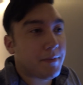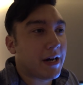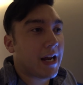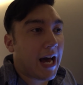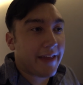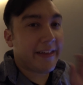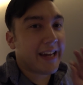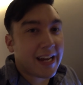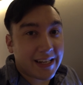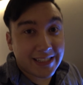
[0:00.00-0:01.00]
but I think
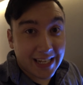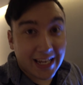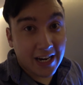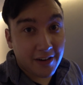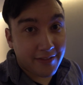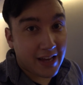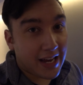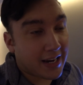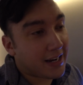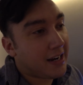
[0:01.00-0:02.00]
I can take care of
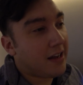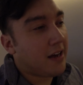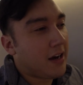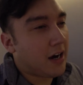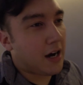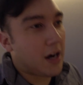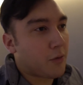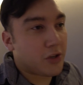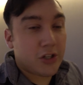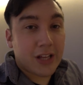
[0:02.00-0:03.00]
that. Uh,
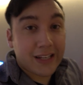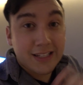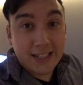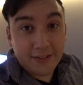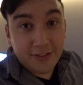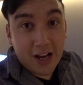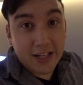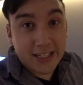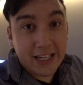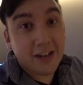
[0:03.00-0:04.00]
would you like to see
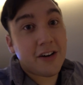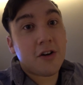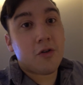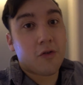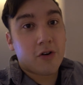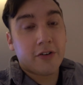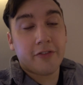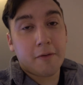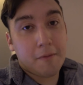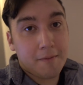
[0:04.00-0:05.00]
vlogs here or
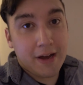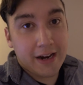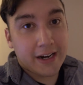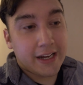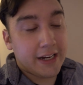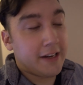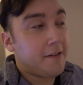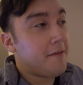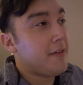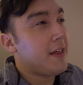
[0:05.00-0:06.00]
from America?
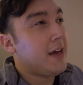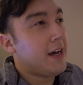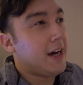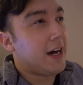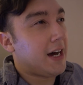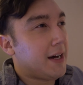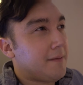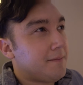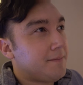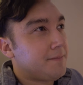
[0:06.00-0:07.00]

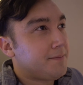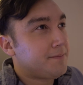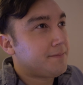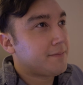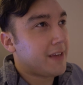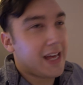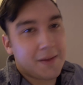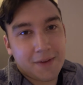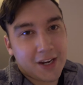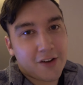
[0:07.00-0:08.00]
Um, yeah,
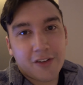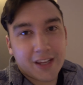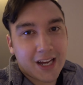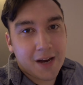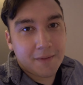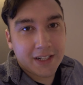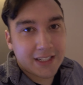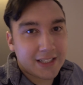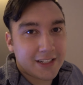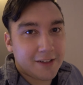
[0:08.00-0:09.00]
let me know in the comments.
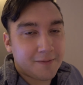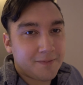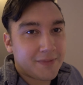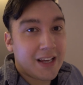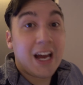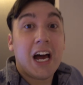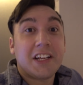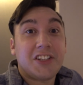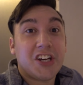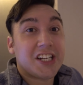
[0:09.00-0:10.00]
So I'll
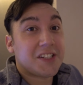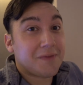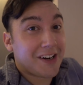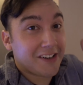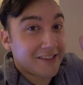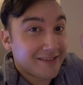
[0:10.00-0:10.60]
see you guys tomorrow.